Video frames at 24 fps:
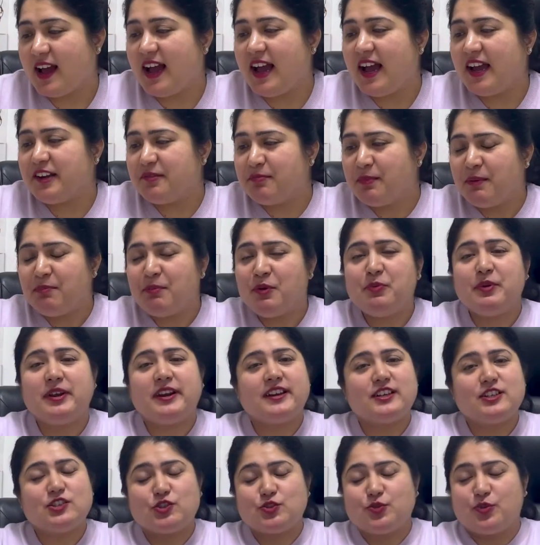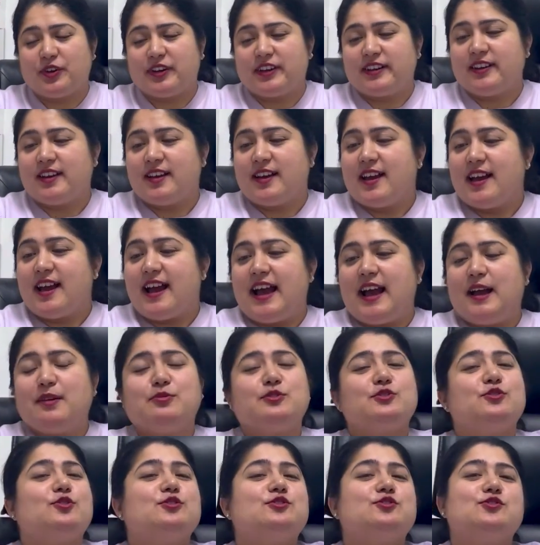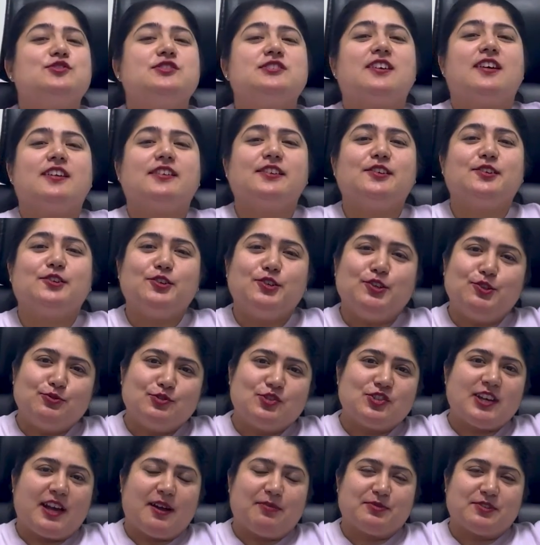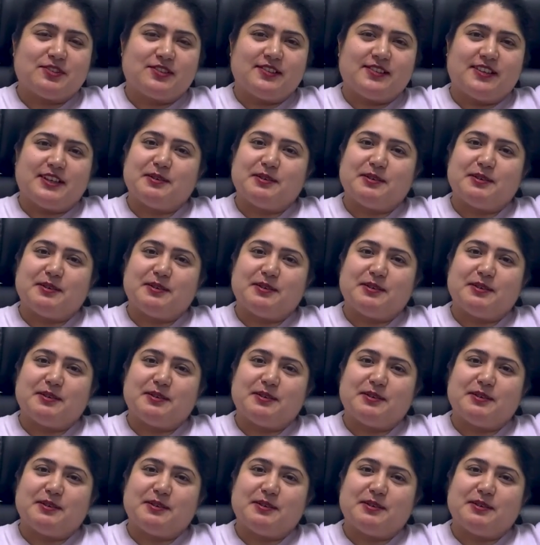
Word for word: And remember when I joined, I was also starting a new chapter